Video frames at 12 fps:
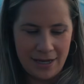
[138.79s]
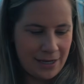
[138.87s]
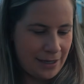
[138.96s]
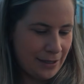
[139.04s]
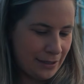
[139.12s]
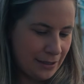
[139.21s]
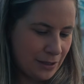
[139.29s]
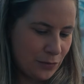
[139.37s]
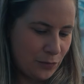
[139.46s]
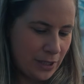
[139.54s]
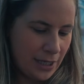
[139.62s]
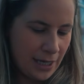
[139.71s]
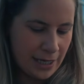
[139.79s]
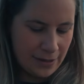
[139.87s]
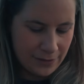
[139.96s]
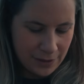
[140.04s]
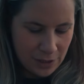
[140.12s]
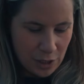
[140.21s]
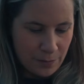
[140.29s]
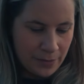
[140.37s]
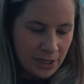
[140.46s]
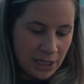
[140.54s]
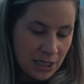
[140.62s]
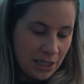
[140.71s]
And we have
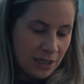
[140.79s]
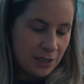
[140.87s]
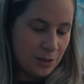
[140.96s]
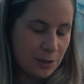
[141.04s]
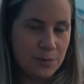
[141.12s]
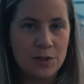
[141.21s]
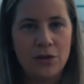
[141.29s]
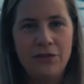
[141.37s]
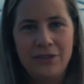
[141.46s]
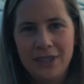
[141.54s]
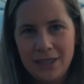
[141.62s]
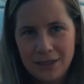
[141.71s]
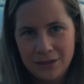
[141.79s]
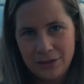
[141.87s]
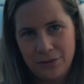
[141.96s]
some gypsophila,